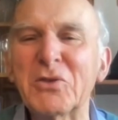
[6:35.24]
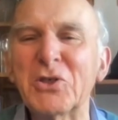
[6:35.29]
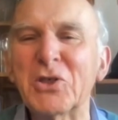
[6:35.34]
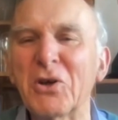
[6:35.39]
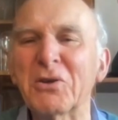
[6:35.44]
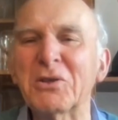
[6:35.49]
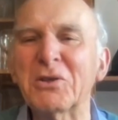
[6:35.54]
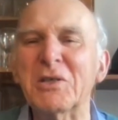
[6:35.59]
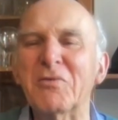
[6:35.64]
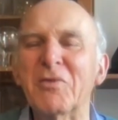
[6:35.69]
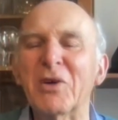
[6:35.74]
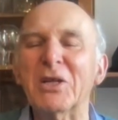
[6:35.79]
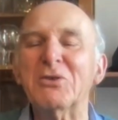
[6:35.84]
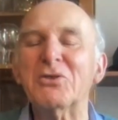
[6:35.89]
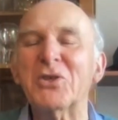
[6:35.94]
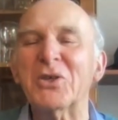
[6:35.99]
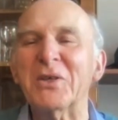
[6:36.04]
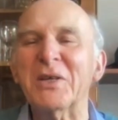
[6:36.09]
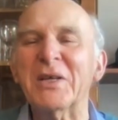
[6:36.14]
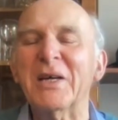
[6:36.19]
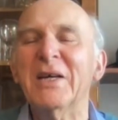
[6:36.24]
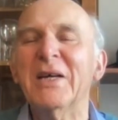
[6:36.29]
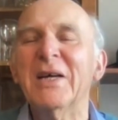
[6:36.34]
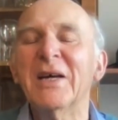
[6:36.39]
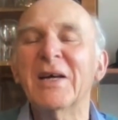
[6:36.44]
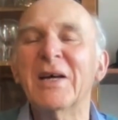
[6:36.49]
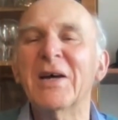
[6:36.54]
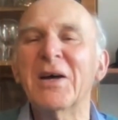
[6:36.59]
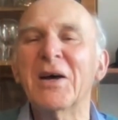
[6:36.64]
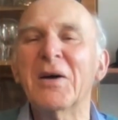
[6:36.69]
shot eventually.
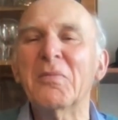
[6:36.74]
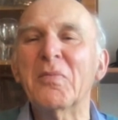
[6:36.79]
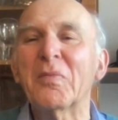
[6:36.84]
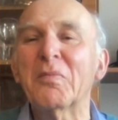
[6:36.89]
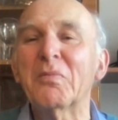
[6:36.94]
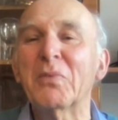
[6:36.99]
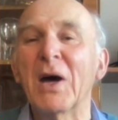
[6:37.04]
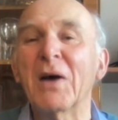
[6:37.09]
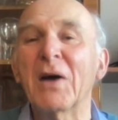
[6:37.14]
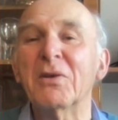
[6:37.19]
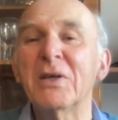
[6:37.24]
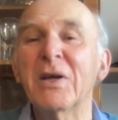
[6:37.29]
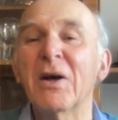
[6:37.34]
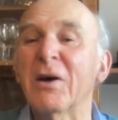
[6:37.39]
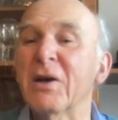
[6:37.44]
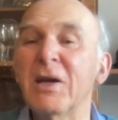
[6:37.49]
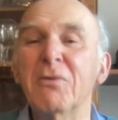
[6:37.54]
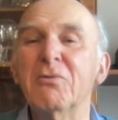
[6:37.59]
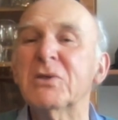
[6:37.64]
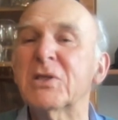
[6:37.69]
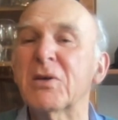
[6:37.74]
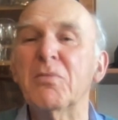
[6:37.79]
But yeah, he was a